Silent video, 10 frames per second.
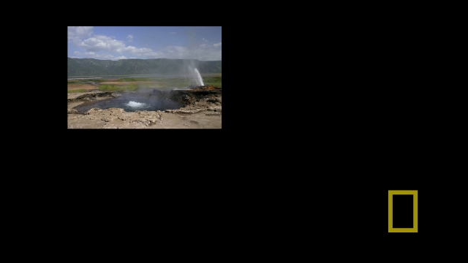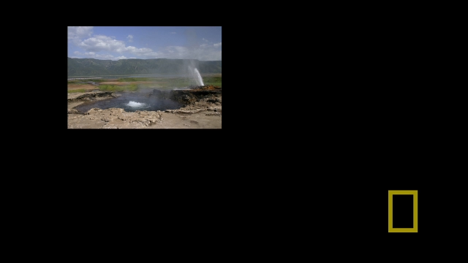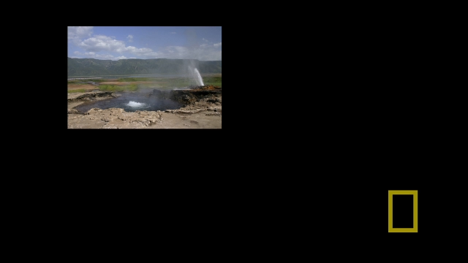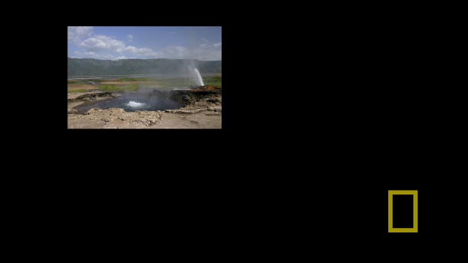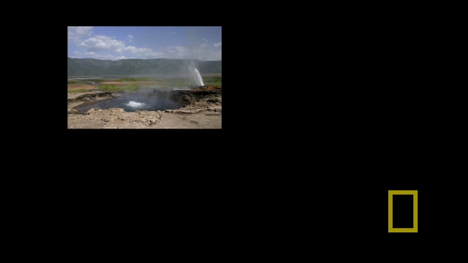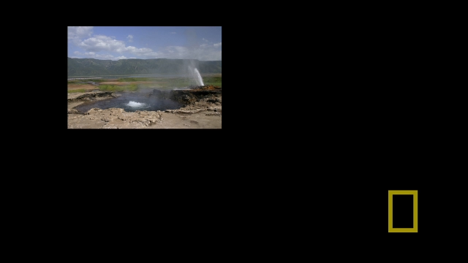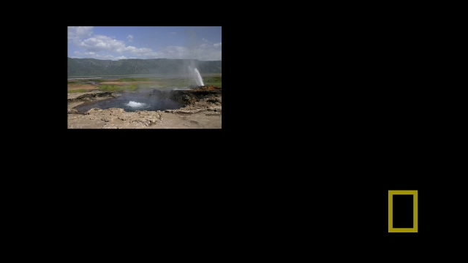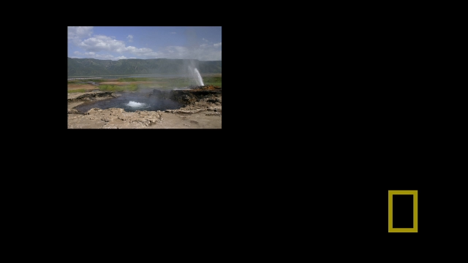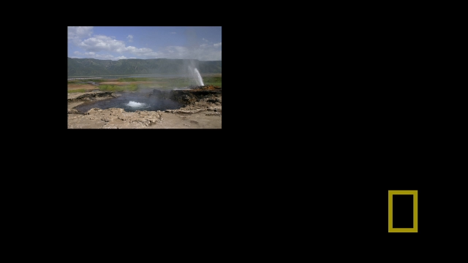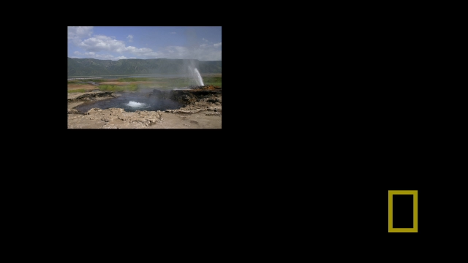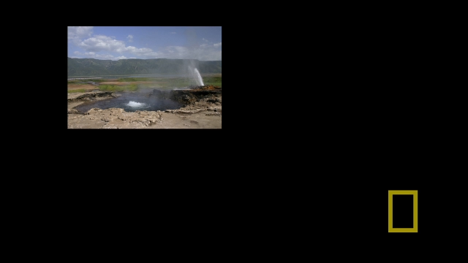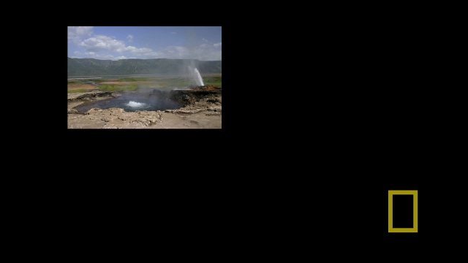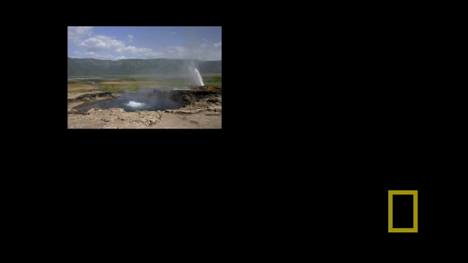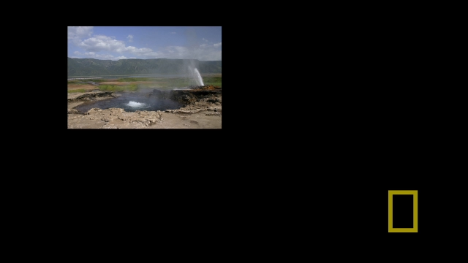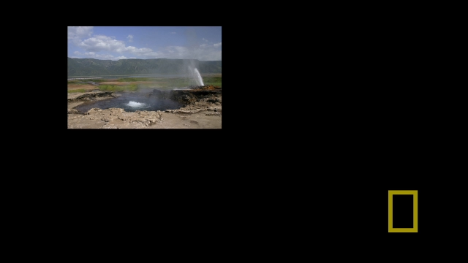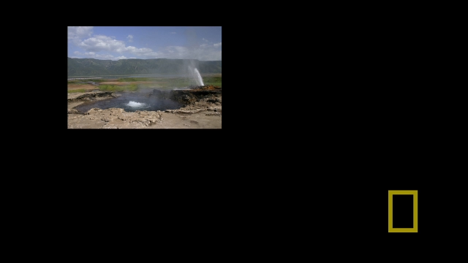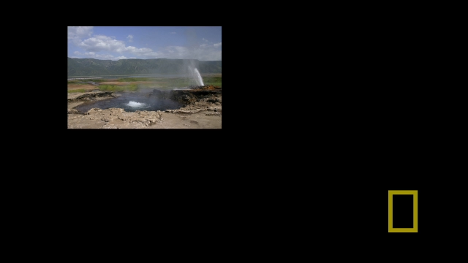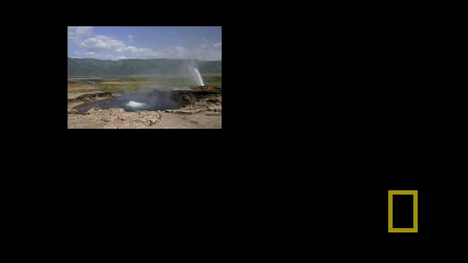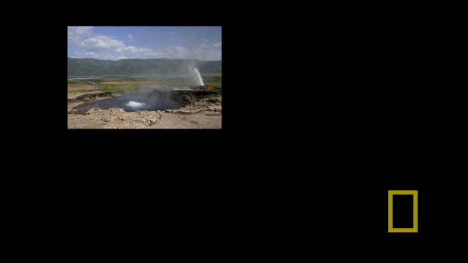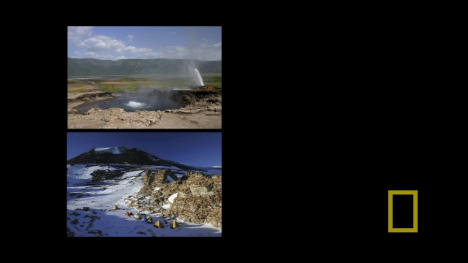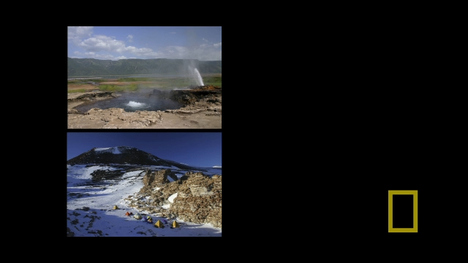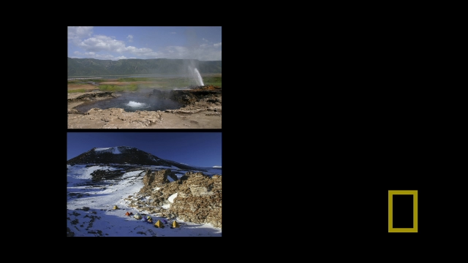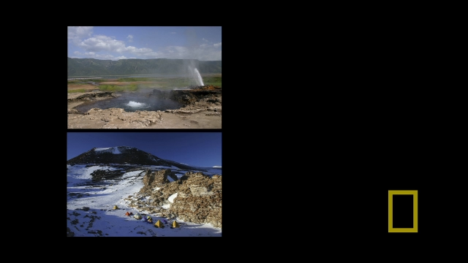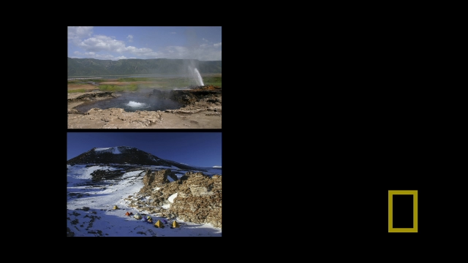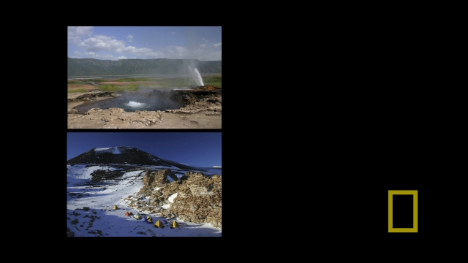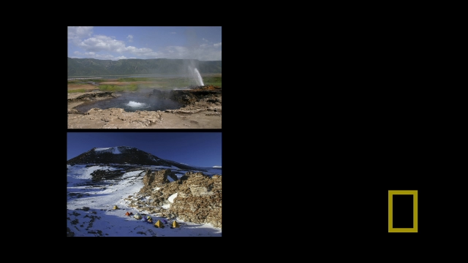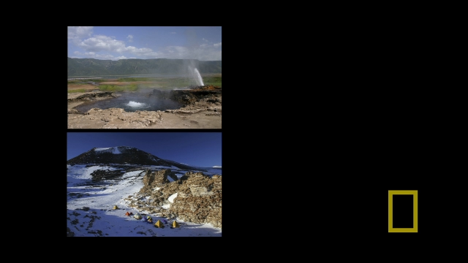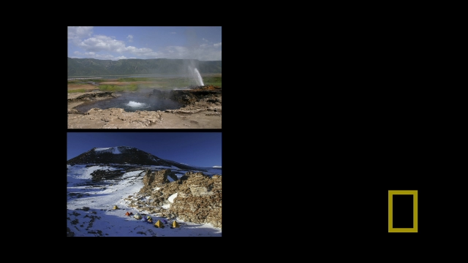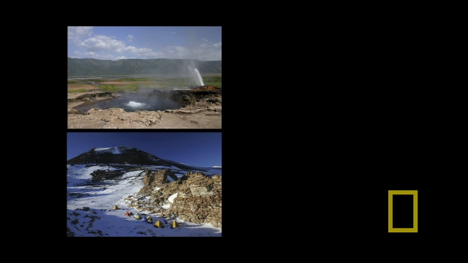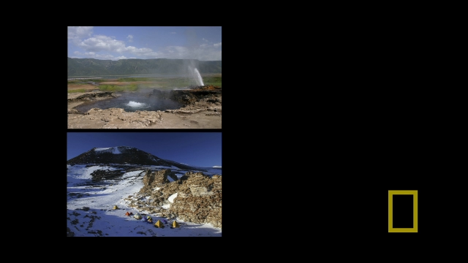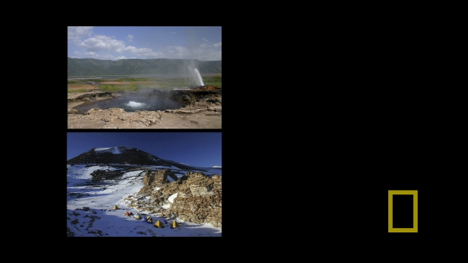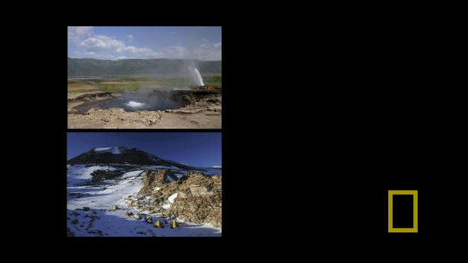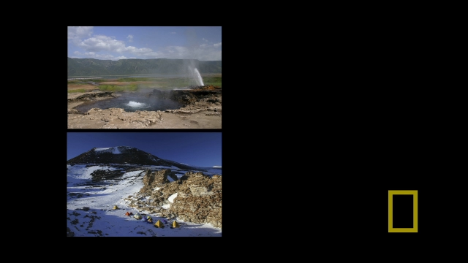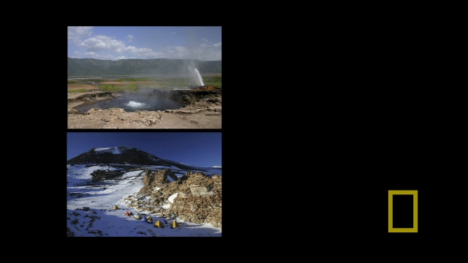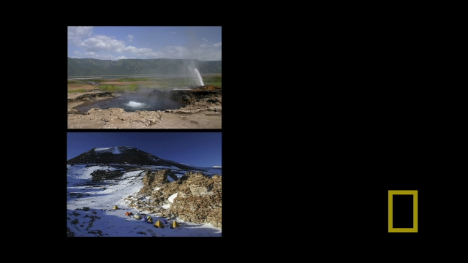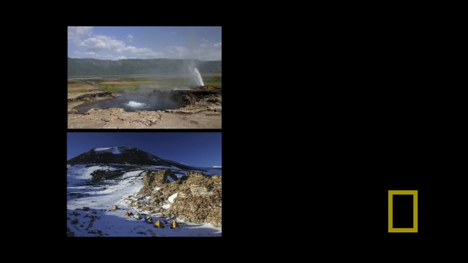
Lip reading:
No face is visible, so there are no lips to read.